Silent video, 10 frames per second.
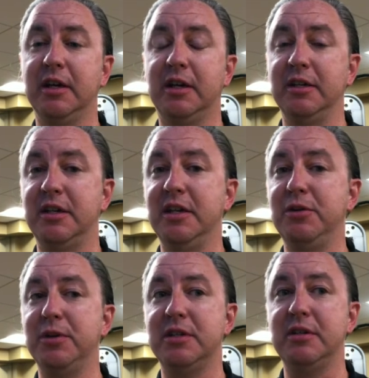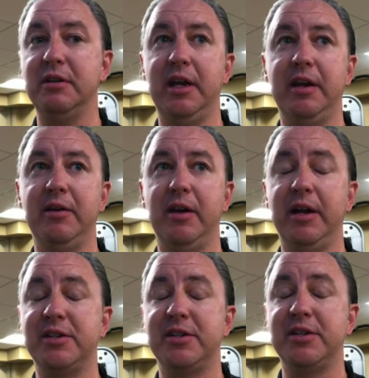continuous and
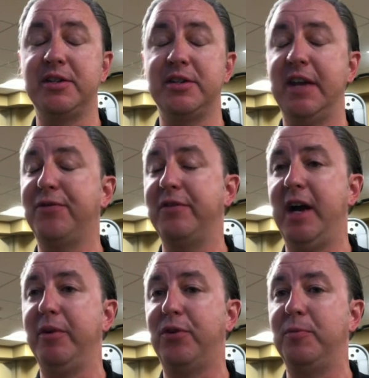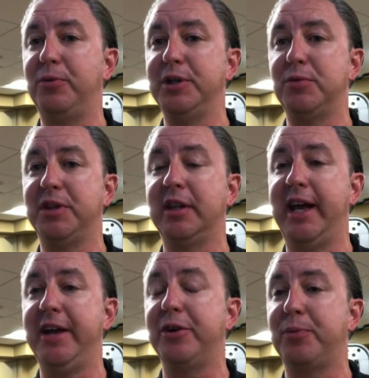a safer environment for our employees with the
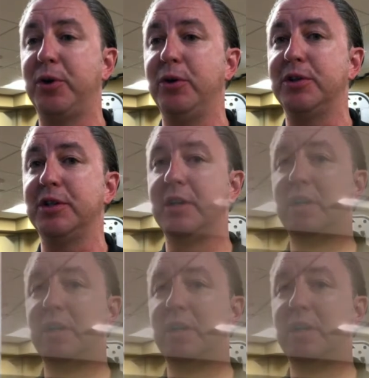layered approach